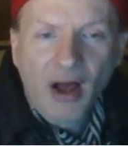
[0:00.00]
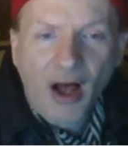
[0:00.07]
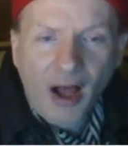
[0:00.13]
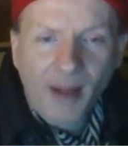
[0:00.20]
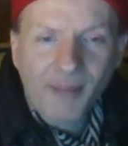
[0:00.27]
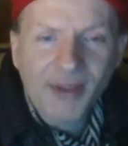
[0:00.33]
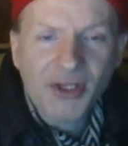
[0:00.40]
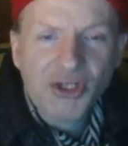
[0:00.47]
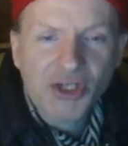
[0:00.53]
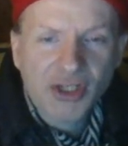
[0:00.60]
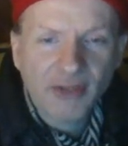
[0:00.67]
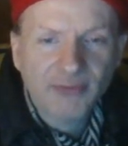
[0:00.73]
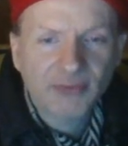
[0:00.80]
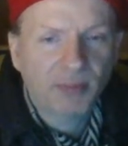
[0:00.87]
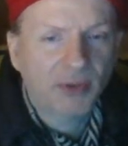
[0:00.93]
Almond
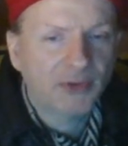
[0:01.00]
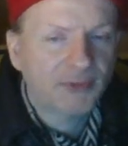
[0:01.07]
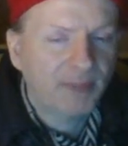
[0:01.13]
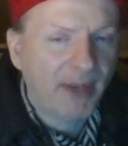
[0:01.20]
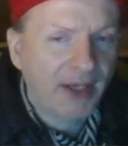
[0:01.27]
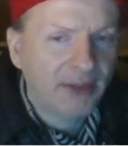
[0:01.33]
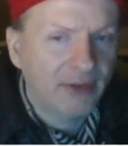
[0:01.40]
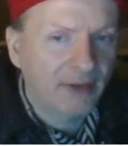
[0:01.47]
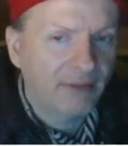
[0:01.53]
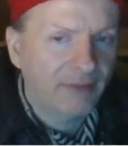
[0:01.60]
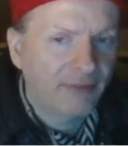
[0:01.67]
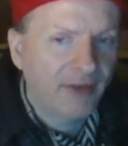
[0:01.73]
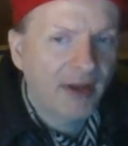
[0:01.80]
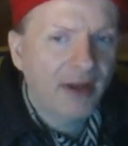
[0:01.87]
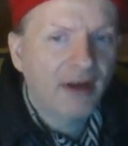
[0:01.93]
shifts
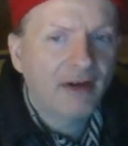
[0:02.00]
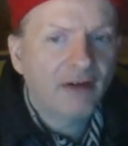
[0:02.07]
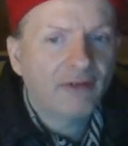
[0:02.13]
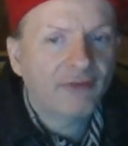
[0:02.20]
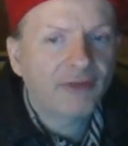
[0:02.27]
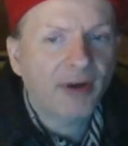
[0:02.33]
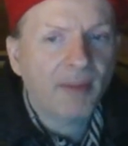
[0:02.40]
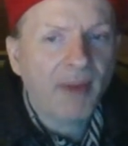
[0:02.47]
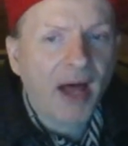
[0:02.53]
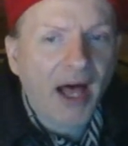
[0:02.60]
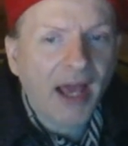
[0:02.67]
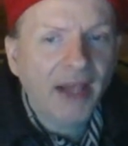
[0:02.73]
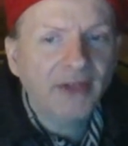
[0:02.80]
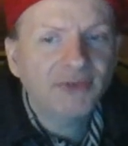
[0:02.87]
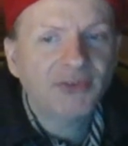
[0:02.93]
perspective from
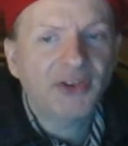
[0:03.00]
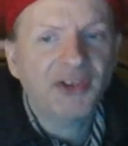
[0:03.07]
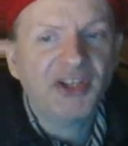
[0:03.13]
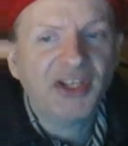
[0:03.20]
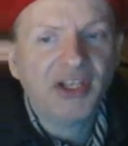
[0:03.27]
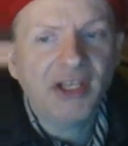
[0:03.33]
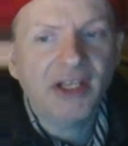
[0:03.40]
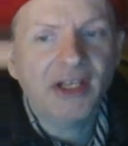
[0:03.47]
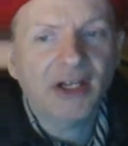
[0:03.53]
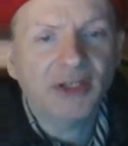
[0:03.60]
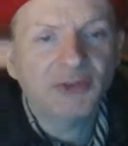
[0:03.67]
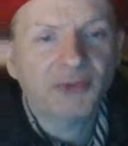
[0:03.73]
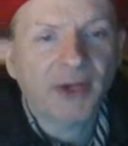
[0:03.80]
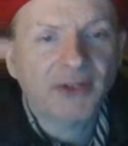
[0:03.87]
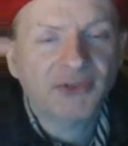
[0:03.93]
I to the he
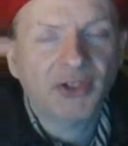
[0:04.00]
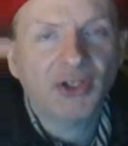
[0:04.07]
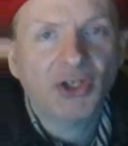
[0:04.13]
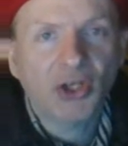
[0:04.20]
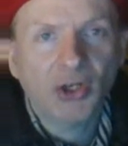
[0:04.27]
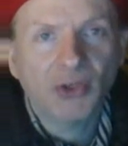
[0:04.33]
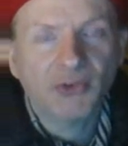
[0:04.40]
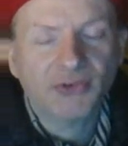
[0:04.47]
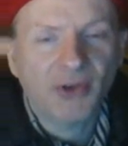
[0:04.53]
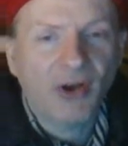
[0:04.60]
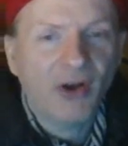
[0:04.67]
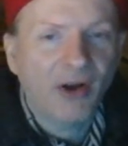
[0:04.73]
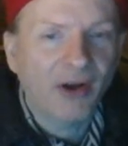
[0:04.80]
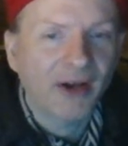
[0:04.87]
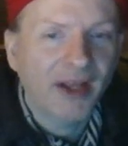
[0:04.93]
addressed in her
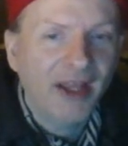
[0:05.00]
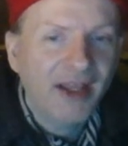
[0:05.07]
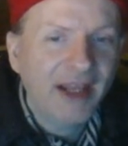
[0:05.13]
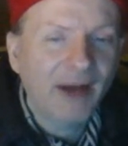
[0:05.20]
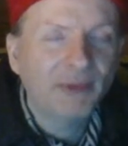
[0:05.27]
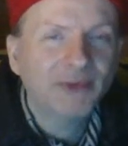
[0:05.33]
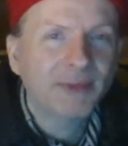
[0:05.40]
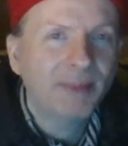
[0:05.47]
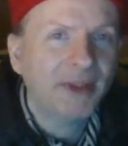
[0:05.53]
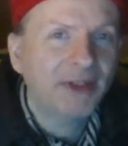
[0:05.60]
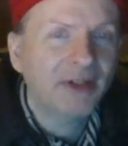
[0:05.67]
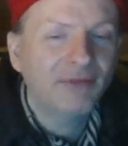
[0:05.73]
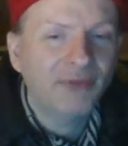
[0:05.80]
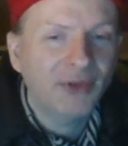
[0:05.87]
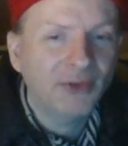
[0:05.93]
song. Yeah, it was a bit
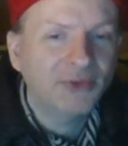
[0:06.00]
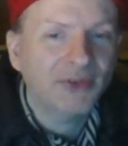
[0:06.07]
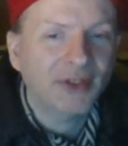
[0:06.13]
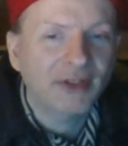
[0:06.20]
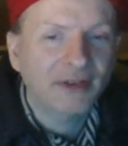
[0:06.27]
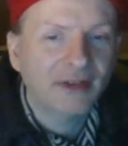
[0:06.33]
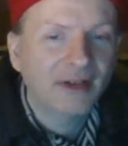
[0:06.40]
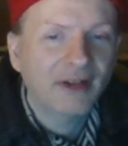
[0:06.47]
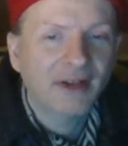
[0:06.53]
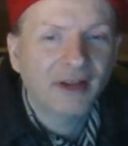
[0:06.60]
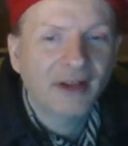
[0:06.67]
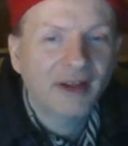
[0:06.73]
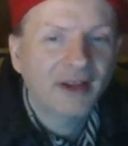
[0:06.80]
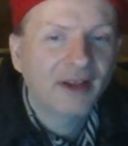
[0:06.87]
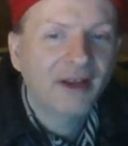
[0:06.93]
confusing.
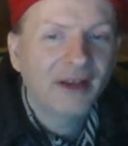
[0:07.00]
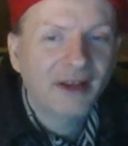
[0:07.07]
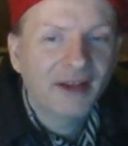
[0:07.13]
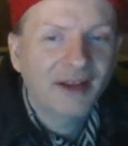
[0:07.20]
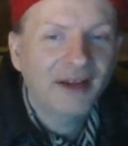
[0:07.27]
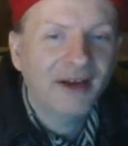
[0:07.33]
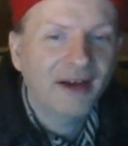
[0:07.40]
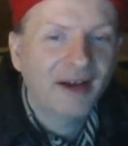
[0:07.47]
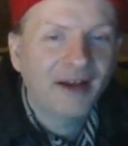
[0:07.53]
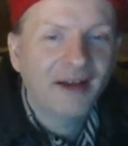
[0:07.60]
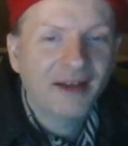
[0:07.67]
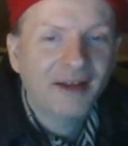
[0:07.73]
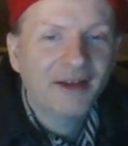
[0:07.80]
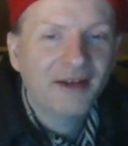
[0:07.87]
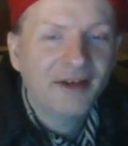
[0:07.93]
Yeah.
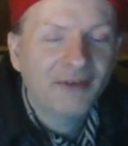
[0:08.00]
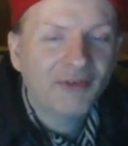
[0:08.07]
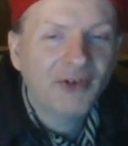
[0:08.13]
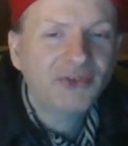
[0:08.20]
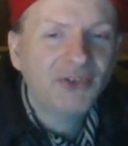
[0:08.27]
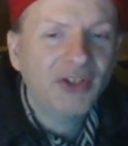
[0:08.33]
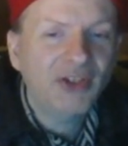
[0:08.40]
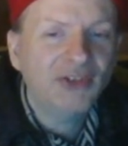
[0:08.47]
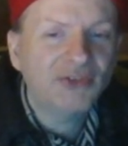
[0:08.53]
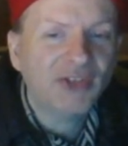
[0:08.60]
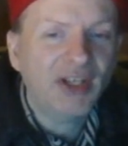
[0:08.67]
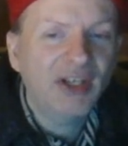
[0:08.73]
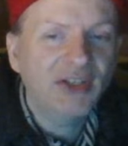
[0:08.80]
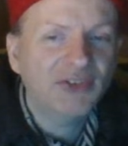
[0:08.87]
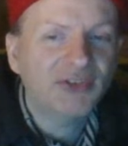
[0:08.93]
First he's
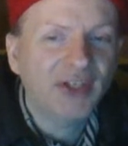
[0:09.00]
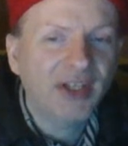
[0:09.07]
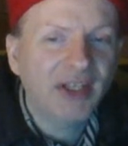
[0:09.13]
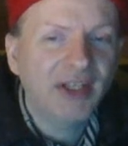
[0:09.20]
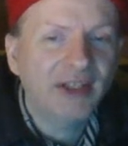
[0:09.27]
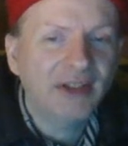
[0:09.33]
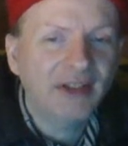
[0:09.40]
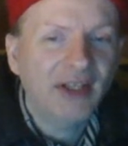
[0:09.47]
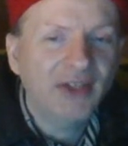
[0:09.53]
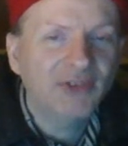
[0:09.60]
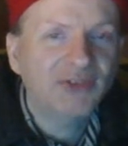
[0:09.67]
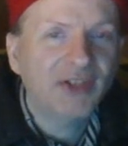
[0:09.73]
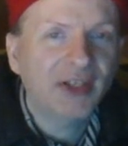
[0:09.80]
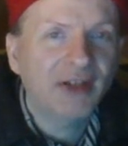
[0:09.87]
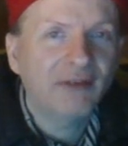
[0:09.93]

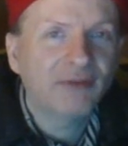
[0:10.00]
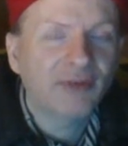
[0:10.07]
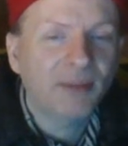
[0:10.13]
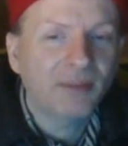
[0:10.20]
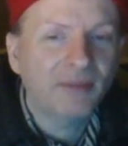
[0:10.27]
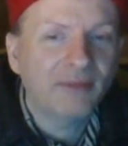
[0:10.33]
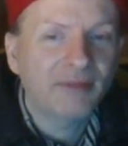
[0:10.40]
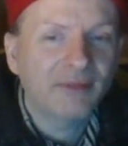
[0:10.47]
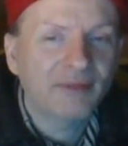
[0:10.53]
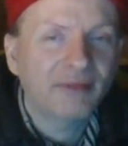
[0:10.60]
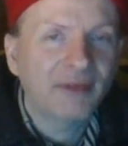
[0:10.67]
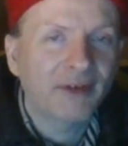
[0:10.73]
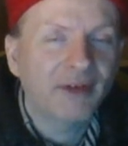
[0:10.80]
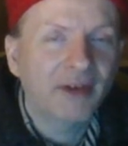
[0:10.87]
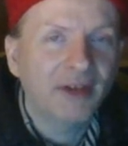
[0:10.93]
singing from,
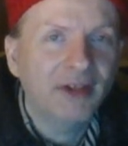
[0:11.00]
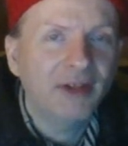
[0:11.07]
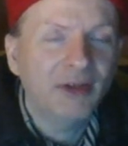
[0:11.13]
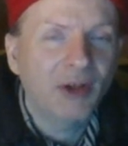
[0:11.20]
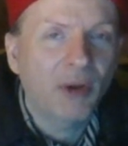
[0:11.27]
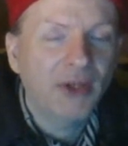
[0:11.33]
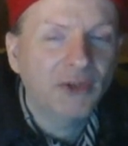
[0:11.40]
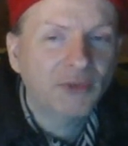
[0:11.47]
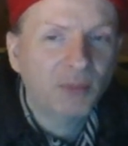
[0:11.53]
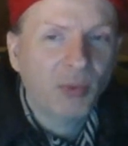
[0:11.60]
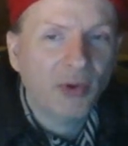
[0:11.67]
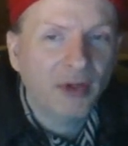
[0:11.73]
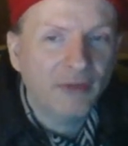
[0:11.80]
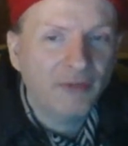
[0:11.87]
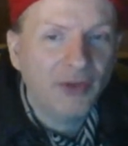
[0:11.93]
you know, his
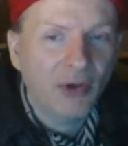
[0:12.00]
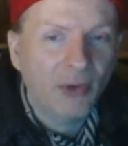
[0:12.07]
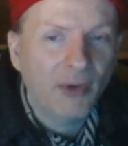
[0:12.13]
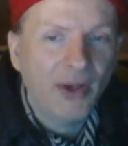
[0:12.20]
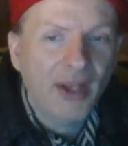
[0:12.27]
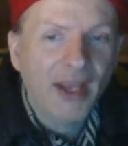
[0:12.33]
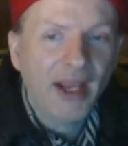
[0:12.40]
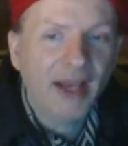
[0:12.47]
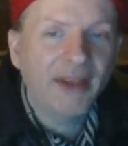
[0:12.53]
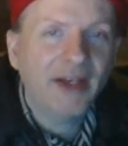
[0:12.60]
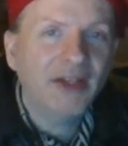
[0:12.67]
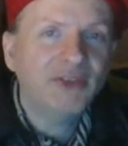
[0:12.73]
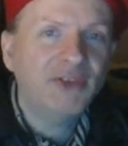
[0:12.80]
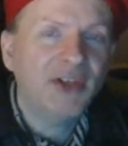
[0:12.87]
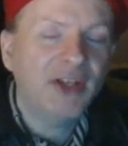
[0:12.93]
point of view, and
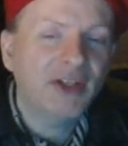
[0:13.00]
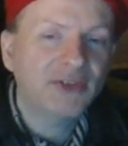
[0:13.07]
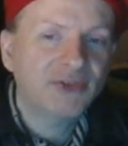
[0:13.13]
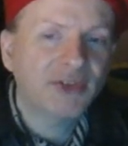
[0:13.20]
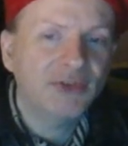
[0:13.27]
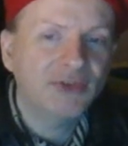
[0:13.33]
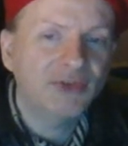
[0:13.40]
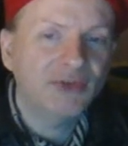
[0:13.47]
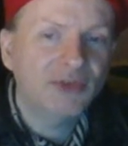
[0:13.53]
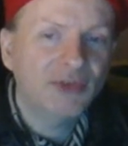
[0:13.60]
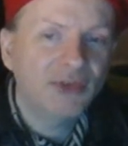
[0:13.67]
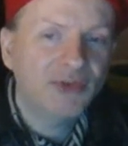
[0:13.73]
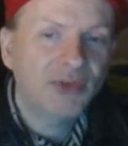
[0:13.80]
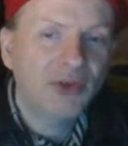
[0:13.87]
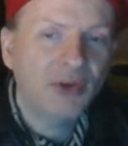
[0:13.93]
then as he gets
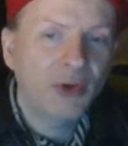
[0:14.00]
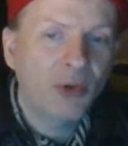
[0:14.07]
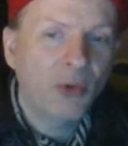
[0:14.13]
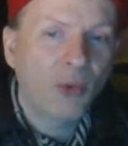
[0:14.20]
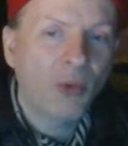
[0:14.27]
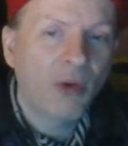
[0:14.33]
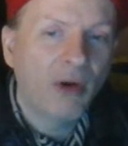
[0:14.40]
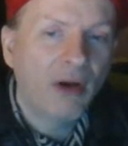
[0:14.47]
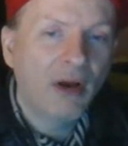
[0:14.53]
into